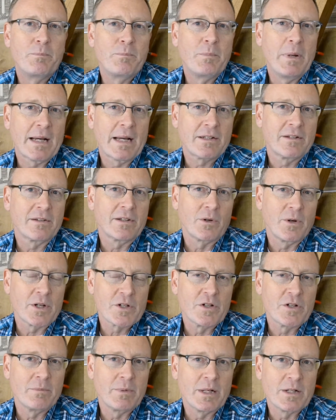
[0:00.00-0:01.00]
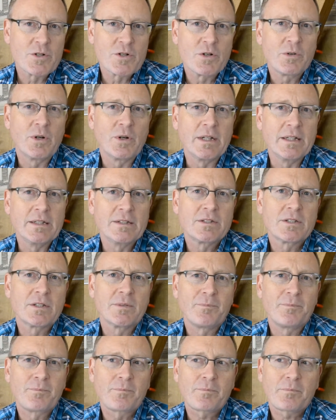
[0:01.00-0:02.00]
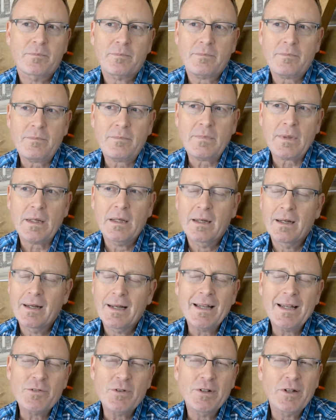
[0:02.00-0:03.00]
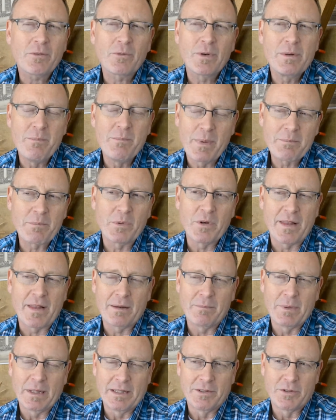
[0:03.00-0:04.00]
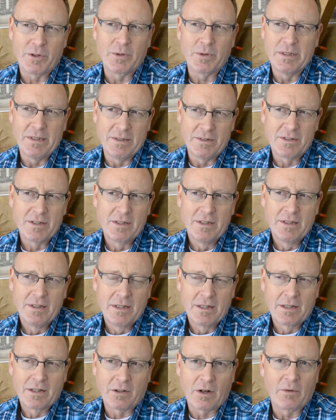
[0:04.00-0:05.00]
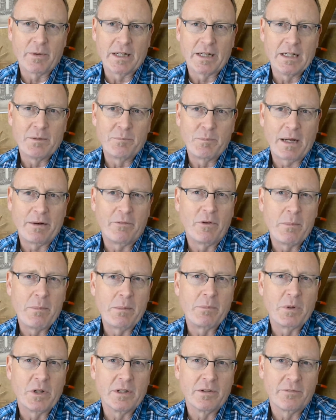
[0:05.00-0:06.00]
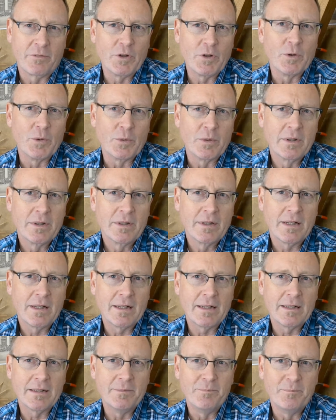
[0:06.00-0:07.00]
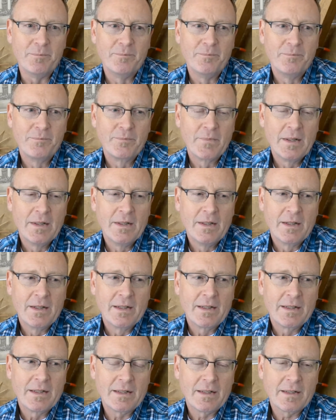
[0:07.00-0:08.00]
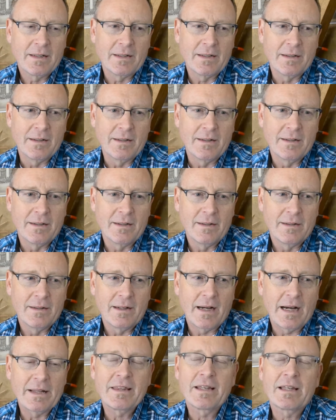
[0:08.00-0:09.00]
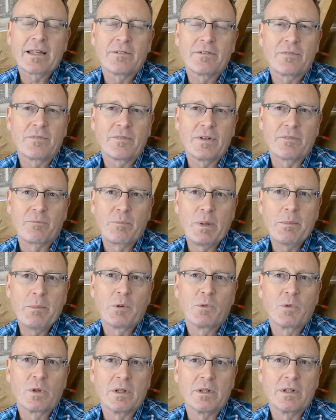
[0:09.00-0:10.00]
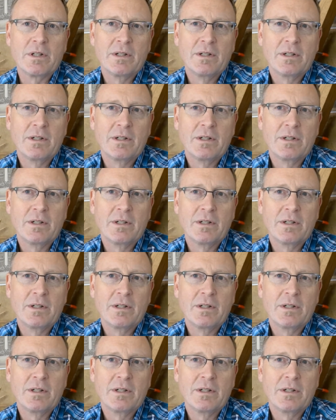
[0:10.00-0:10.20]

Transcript: back to the question about toys. I actually don't remember that many toys growing up. I remember a few. Um, uh, I think if, if people were,